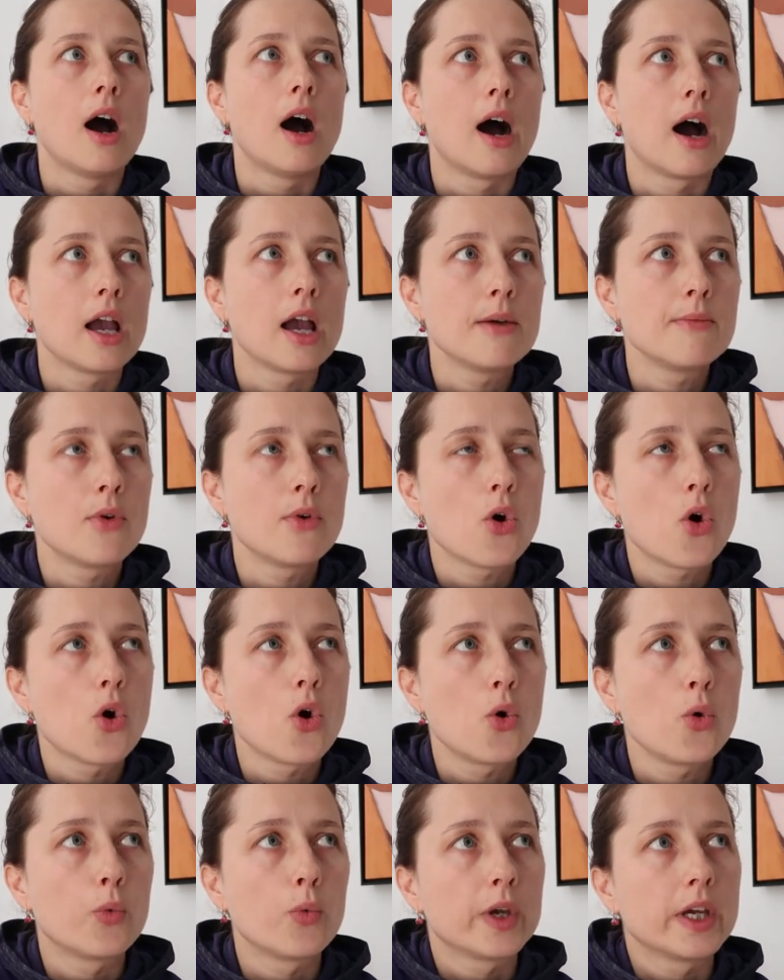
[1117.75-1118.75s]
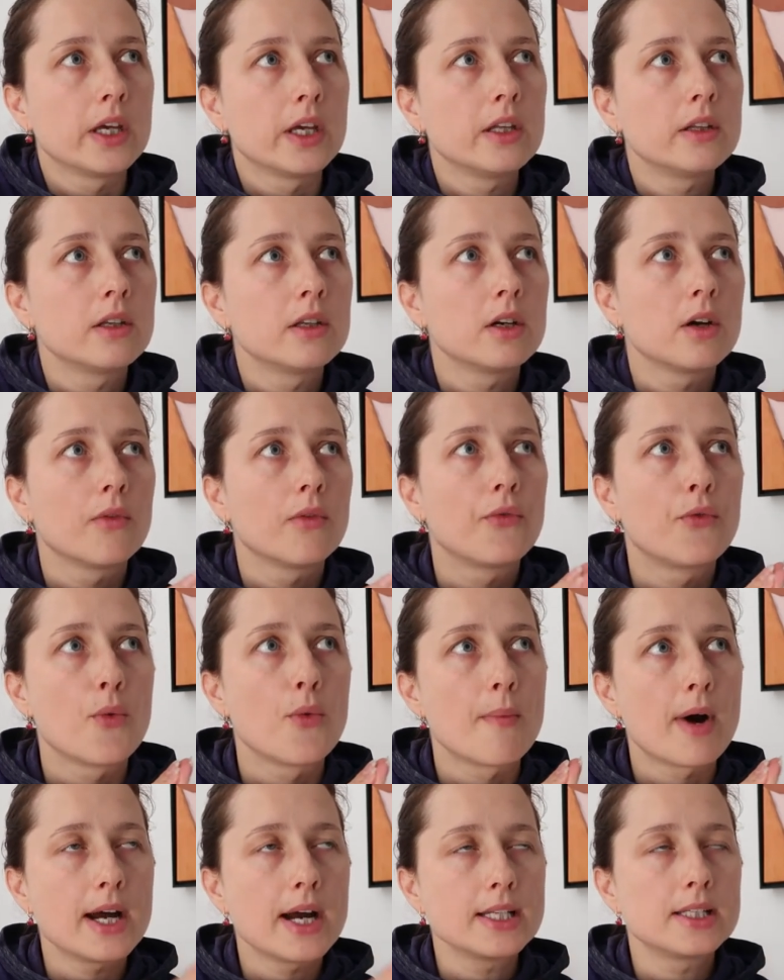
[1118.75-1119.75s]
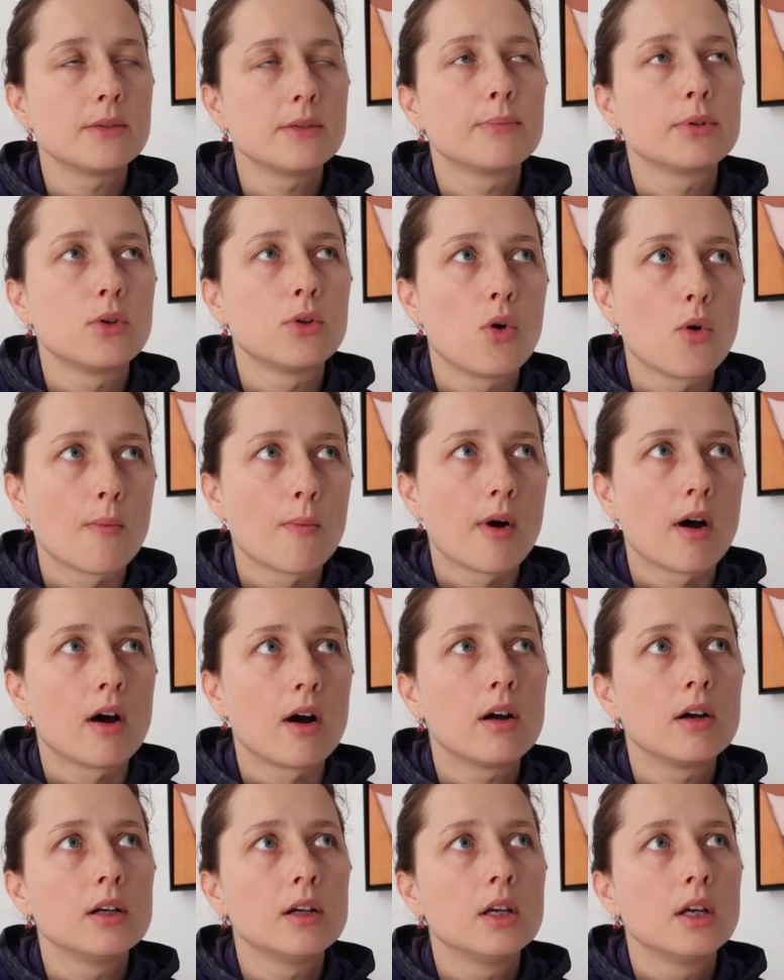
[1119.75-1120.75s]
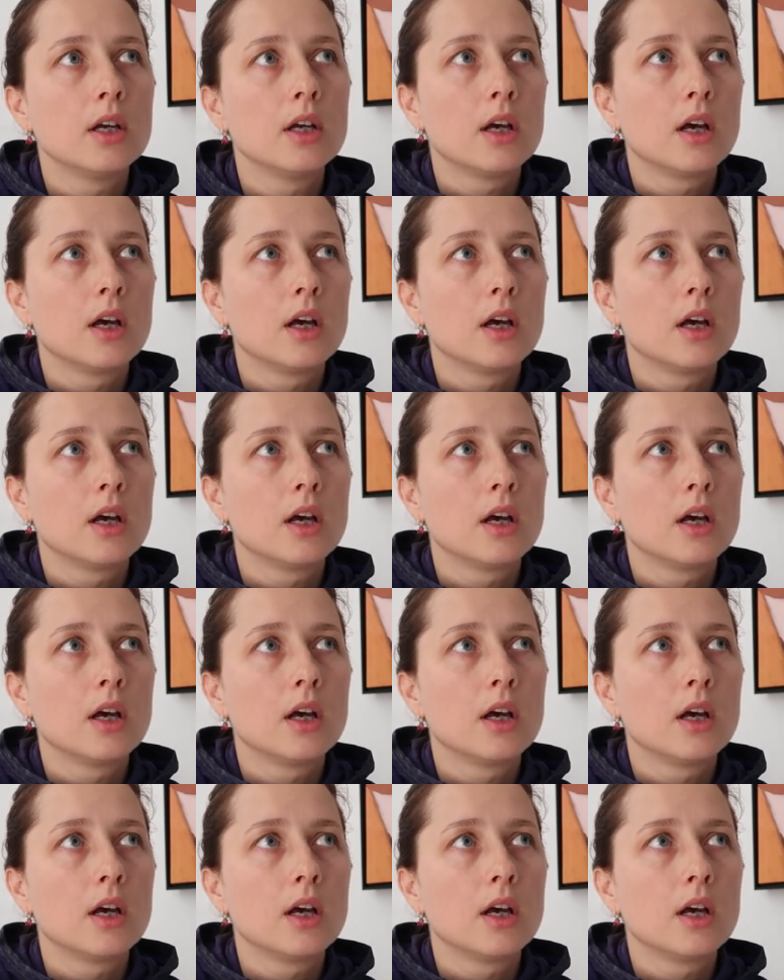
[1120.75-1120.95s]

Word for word: i'm owing for my diploma